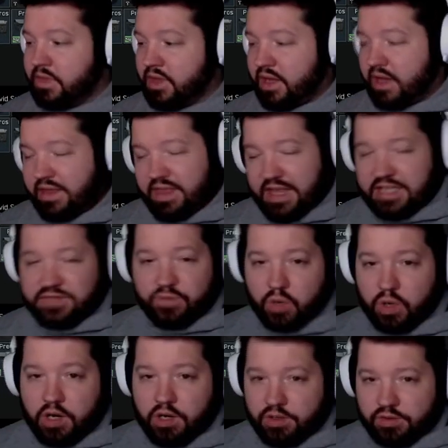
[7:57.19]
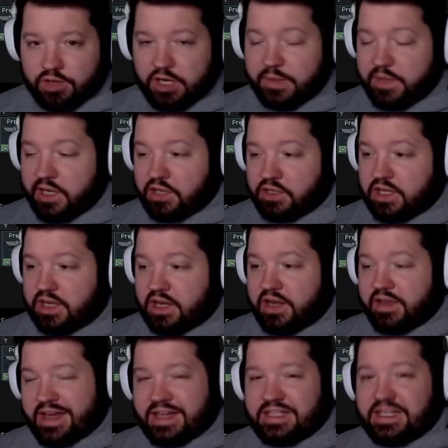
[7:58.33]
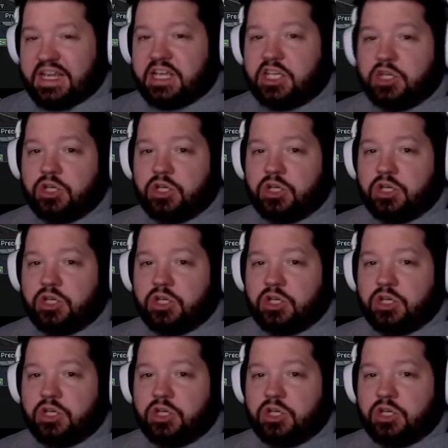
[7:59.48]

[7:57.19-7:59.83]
That's 403 meters. That is a huge